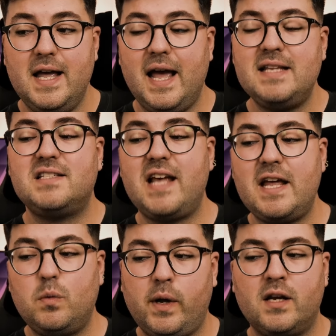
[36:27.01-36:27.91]

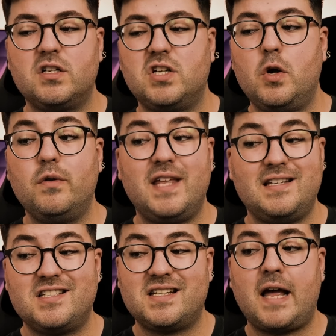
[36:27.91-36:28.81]
Instead, we're going to show
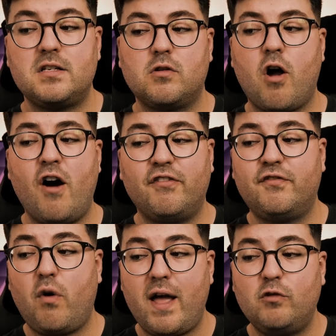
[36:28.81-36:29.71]
this scattergraph
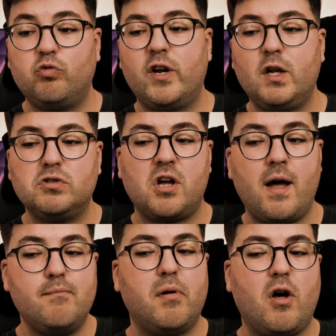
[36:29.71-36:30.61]
for a
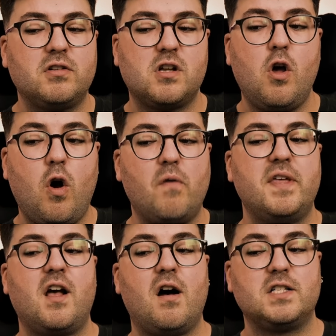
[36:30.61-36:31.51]
real-time plot of the
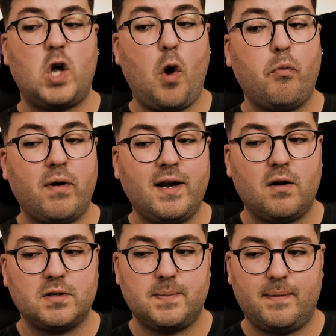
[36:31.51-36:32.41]
card's operating
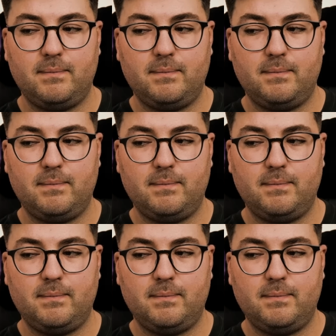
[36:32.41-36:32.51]
clocks.